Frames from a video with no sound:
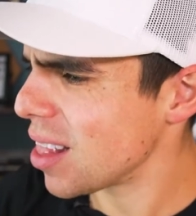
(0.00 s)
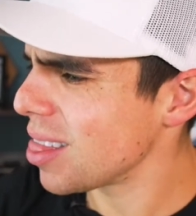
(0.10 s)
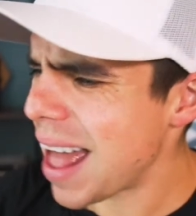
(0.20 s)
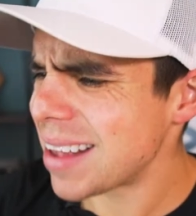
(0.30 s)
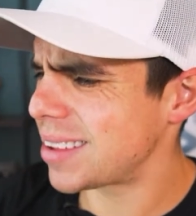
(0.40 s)

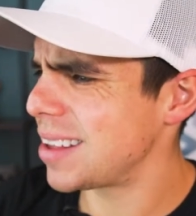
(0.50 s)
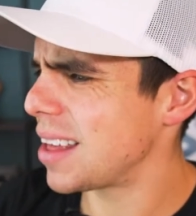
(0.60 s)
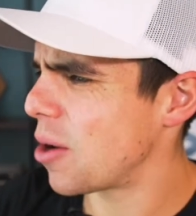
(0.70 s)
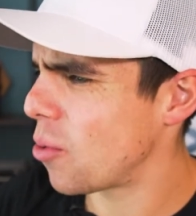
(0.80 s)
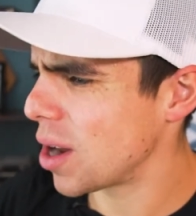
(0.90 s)
Last thing
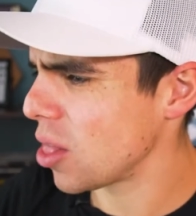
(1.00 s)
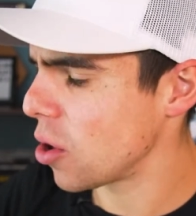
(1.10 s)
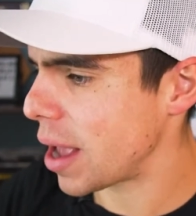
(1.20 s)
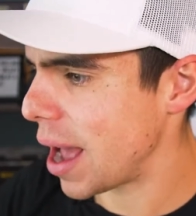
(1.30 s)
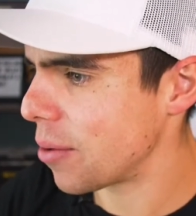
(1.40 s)
that I want to
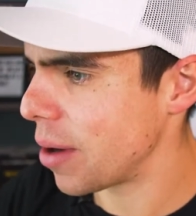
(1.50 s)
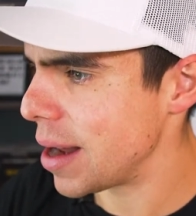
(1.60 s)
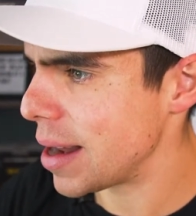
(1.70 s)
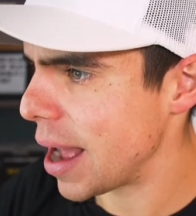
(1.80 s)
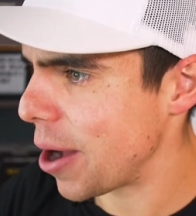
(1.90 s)
look at
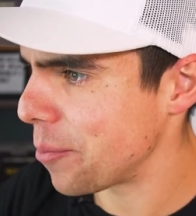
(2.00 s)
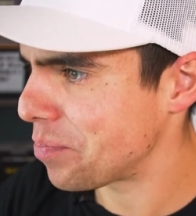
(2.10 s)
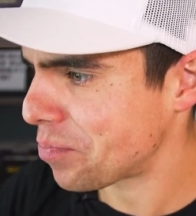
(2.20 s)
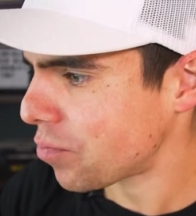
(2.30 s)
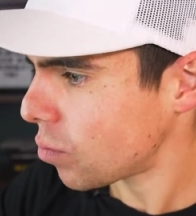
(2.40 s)
right now
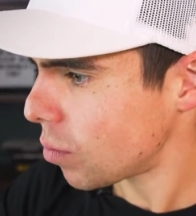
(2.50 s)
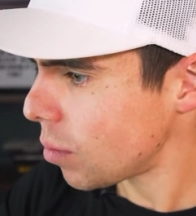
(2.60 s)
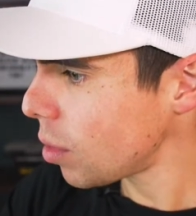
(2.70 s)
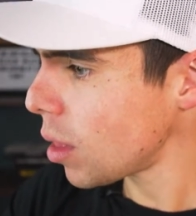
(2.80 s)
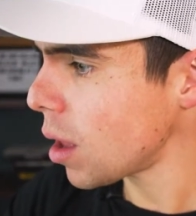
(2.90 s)

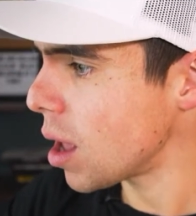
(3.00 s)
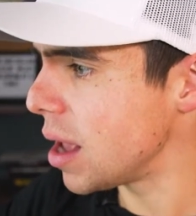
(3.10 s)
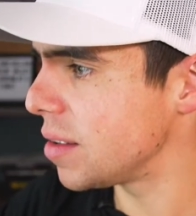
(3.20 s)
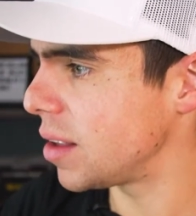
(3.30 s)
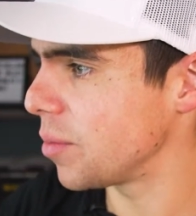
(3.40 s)

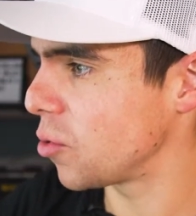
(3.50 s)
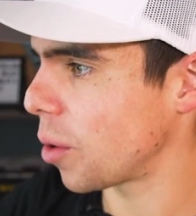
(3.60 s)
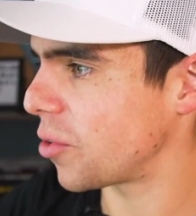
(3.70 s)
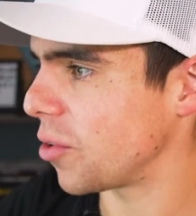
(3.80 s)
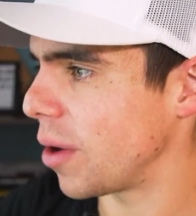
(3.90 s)
is the
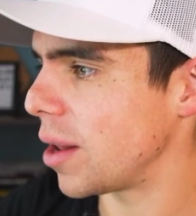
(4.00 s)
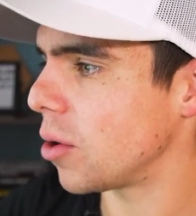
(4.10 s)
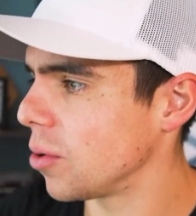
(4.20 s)
absorption rate.